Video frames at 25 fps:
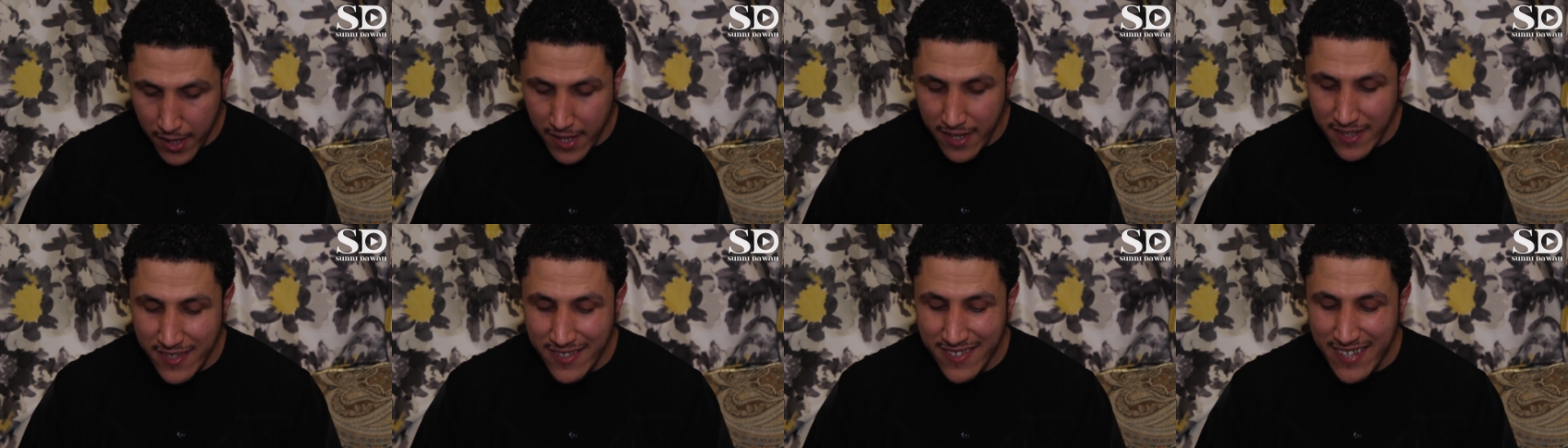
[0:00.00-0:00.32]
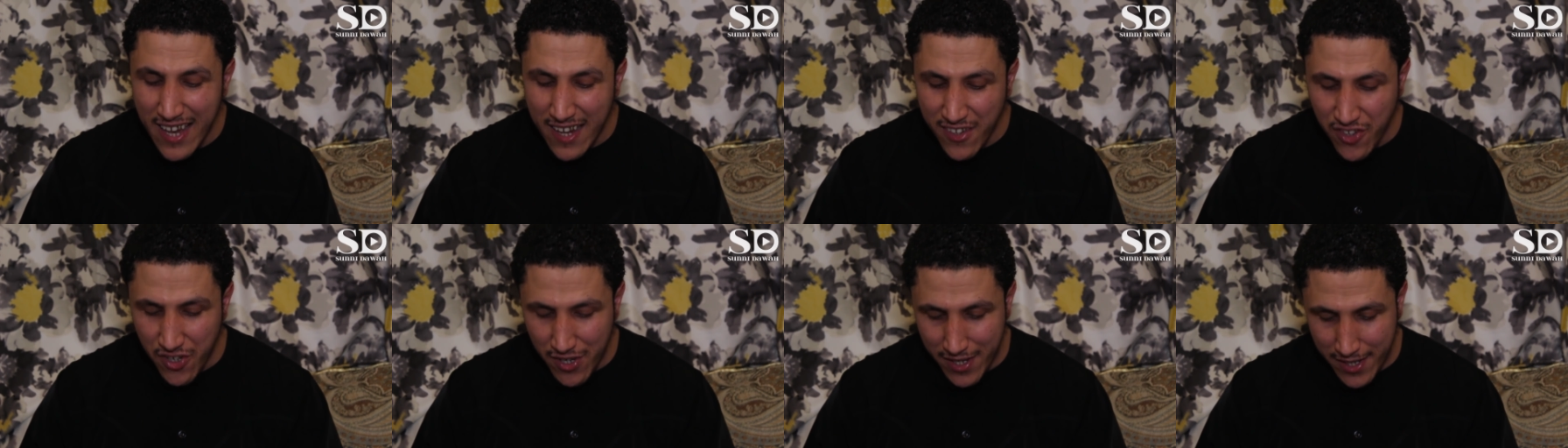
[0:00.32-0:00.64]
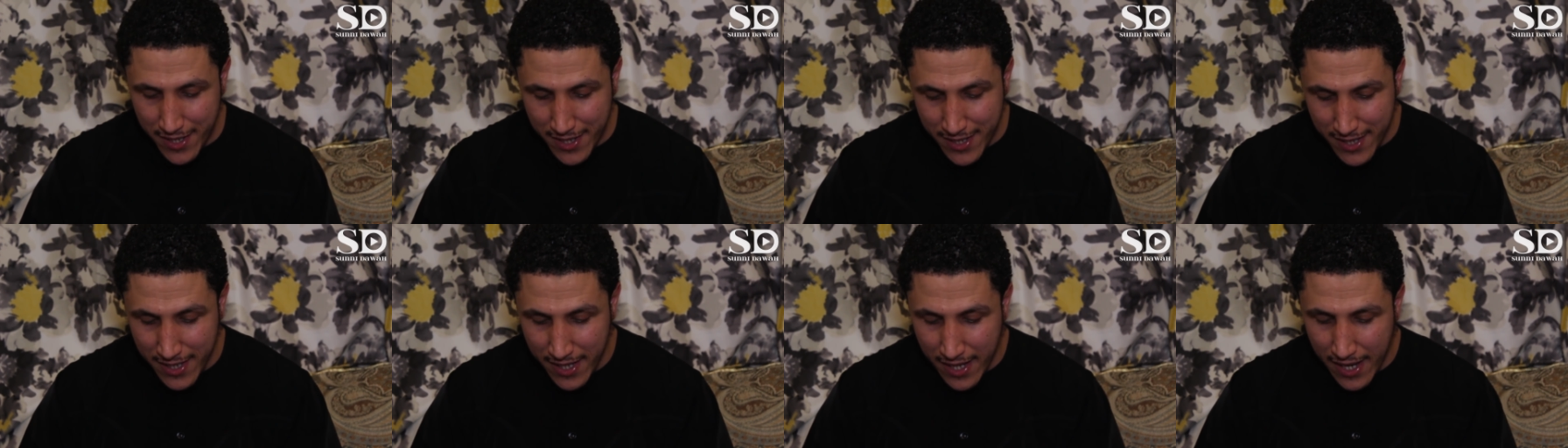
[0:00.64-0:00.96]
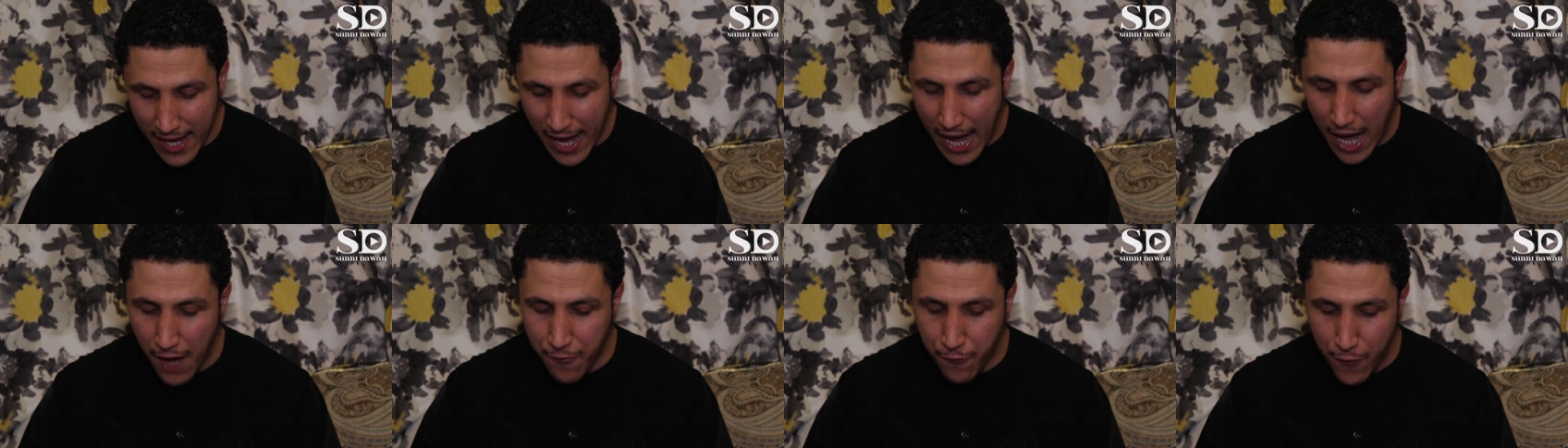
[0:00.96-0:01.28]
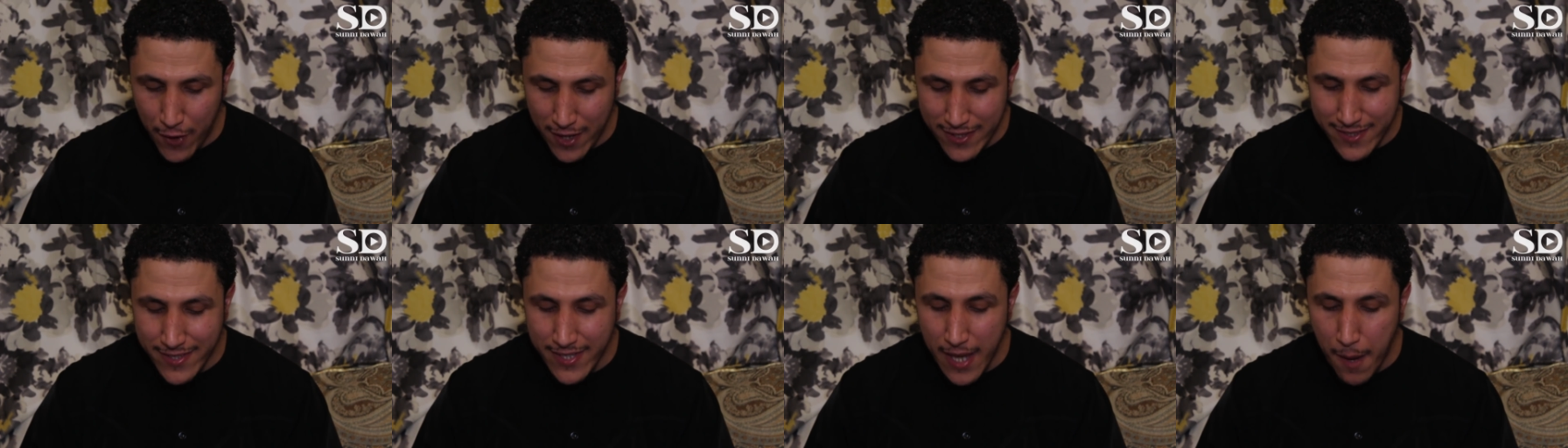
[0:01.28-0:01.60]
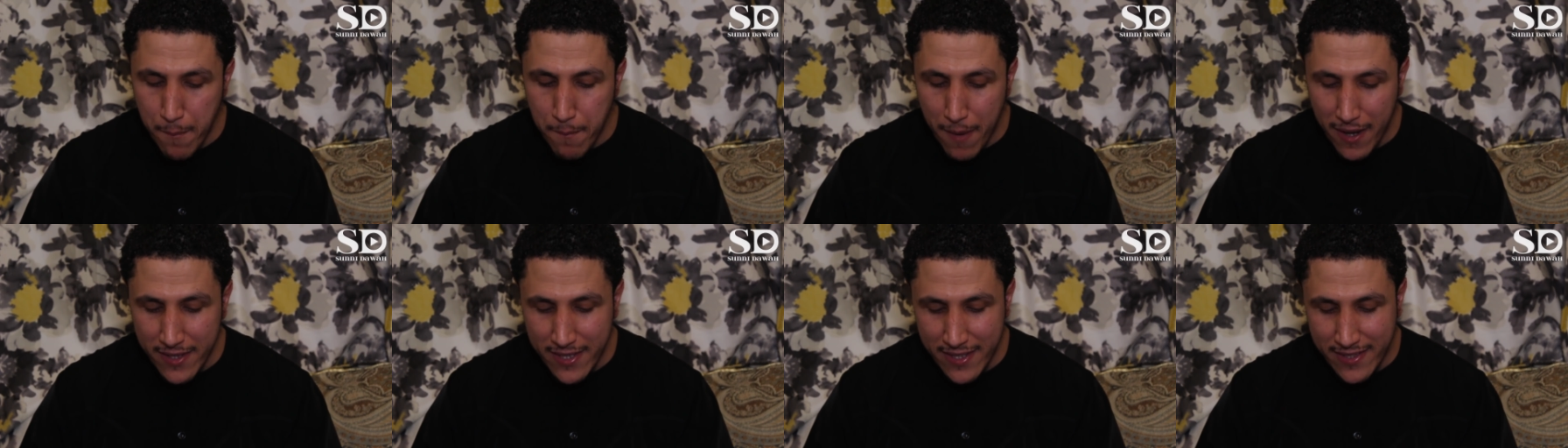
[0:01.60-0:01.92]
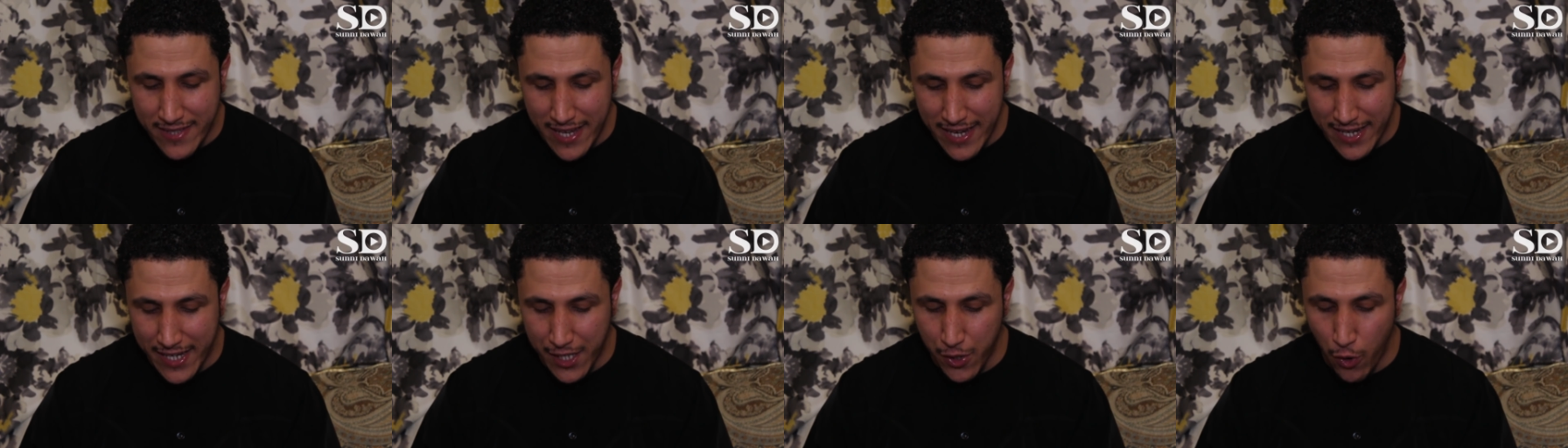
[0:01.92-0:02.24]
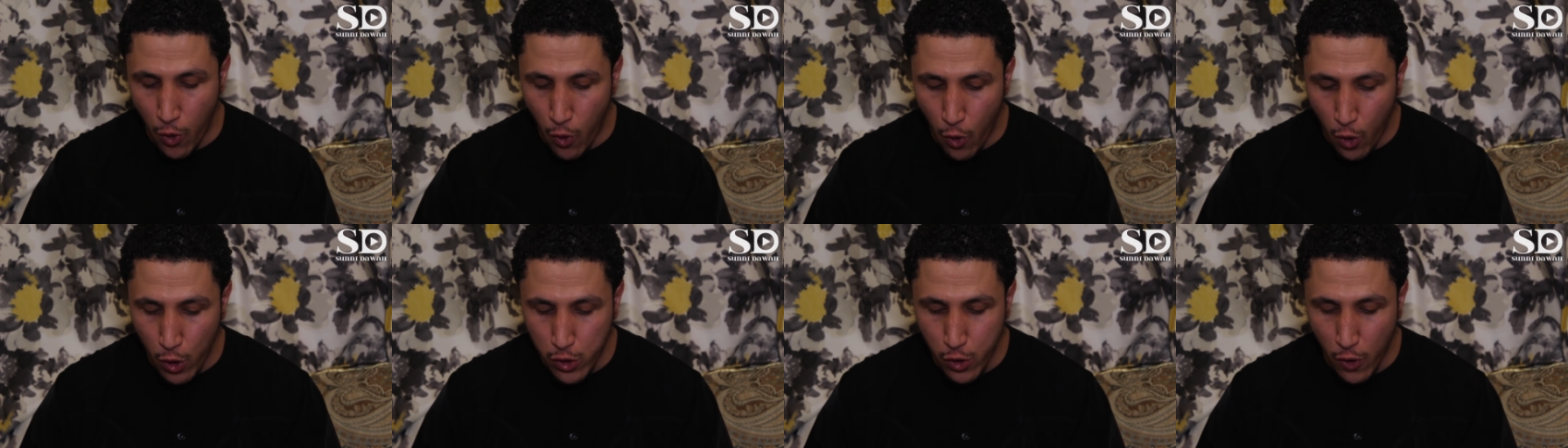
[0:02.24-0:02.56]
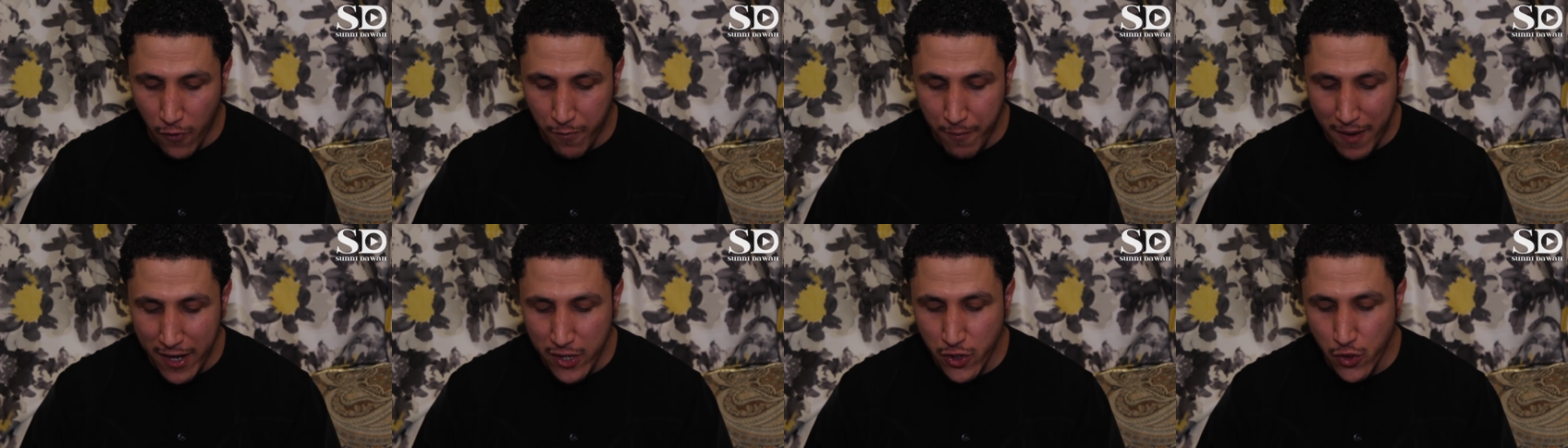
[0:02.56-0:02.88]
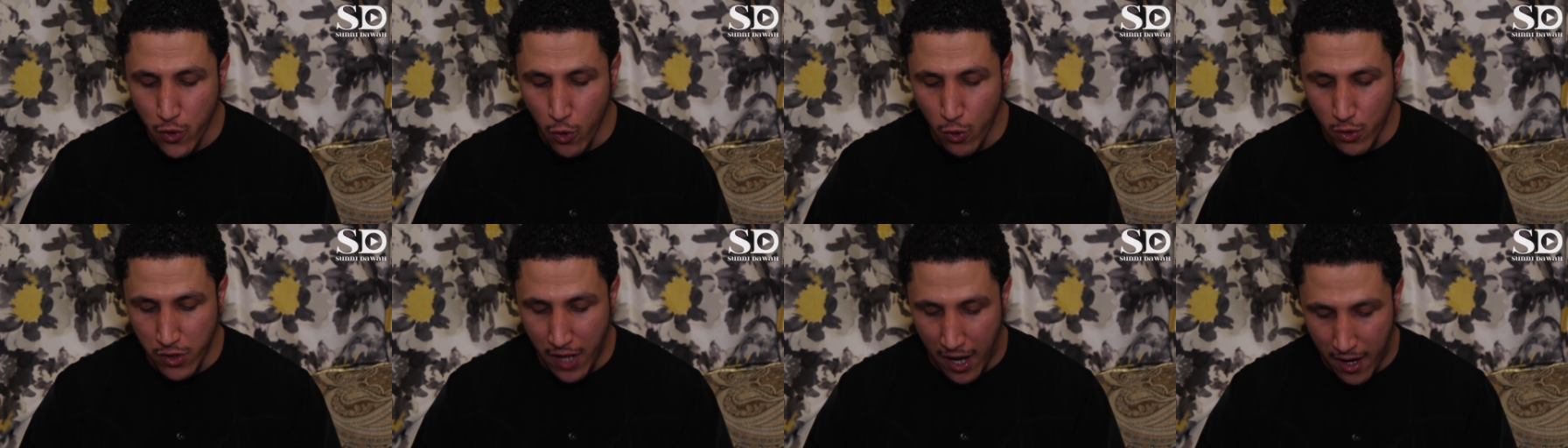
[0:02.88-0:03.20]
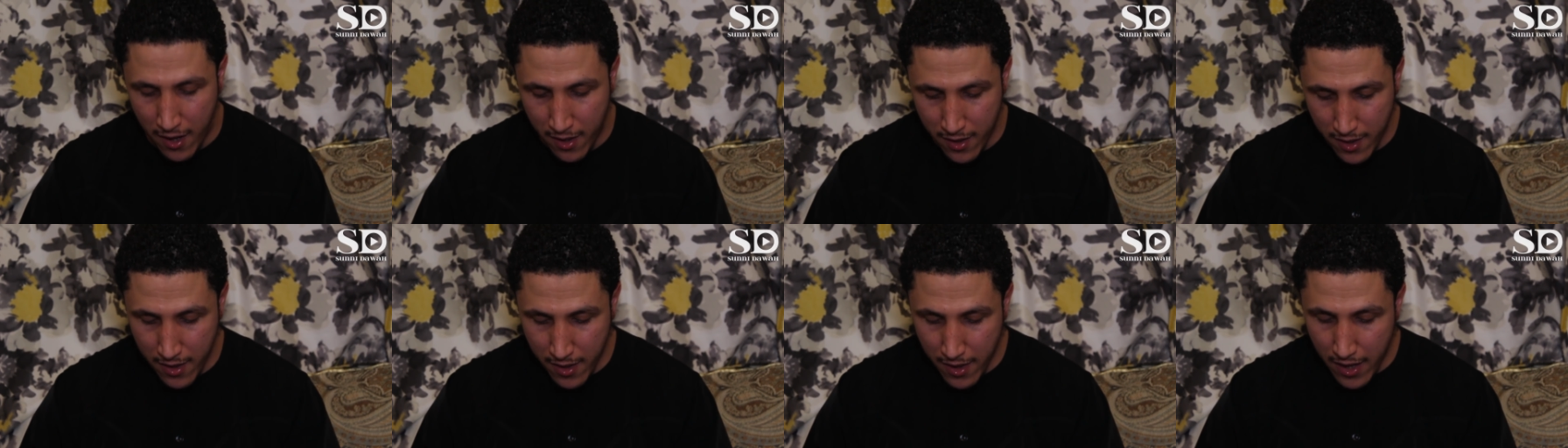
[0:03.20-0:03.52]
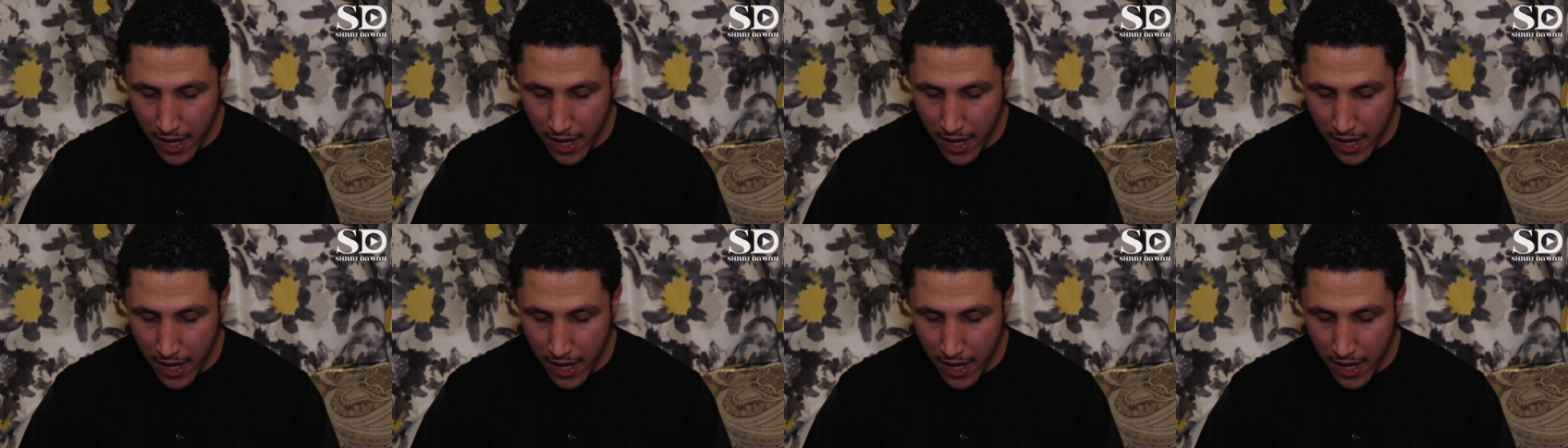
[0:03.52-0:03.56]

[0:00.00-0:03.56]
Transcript: Suddenly, I felt somebody taking hold of my shoulder